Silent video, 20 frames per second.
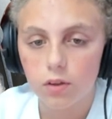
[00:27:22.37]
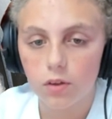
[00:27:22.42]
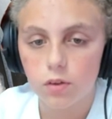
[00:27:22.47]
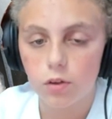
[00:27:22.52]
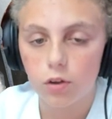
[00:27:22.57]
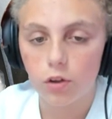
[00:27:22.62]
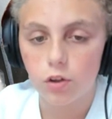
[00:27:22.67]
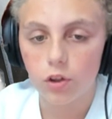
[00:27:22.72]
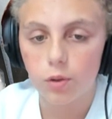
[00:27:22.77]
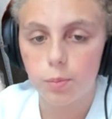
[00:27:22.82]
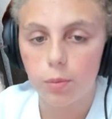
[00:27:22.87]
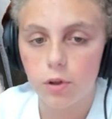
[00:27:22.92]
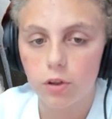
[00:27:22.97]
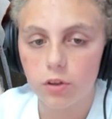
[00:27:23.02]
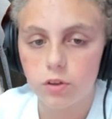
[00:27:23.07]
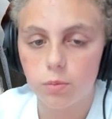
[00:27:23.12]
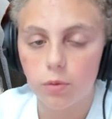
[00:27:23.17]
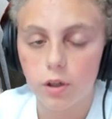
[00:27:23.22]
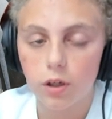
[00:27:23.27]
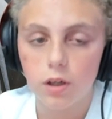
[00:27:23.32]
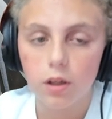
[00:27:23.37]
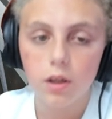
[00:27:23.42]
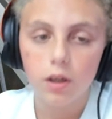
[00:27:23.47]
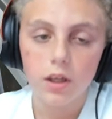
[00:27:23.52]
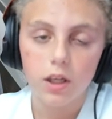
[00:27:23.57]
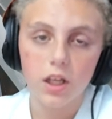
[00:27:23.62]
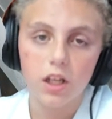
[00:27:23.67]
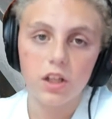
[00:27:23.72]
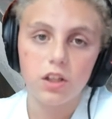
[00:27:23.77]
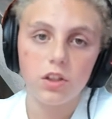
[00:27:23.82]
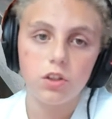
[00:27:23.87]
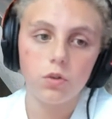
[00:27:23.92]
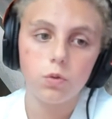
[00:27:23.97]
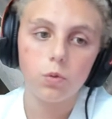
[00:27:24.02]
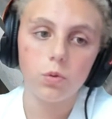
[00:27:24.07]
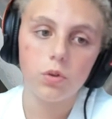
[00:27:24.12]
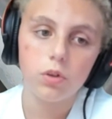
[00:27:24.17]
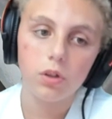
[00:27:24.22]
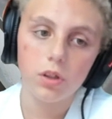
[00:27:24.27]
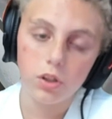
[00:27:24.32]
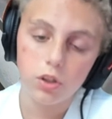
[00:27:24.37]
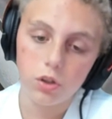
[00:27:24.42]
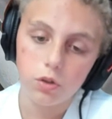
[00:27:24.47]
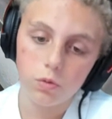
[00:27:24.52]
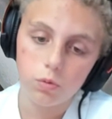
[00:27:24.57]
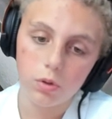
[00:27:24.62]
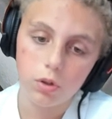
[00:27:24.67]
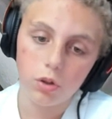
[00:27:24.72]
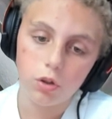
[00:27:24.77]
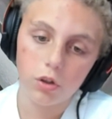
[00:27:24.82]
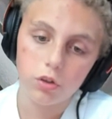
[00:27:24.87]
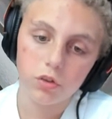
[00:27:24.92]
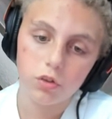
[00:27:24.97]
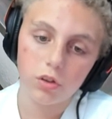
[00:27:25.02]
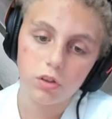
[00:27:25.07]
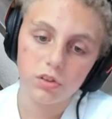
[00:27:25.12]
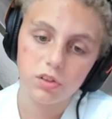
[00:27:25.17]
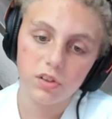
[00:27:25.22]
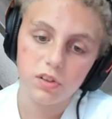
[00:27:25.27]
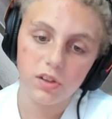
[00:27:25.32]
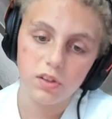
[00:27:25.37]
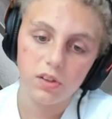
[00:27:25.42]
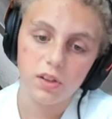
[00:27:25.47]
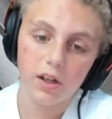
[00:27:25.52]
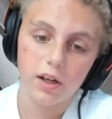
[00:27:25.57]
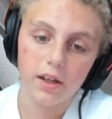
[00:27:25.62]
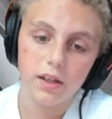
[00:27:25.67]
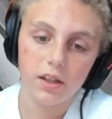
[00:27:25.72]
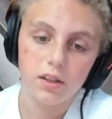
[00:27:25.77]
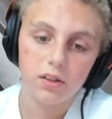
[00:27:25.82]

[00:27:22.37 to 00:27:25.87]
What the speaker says: on the bottom one, you will not call it a DDI.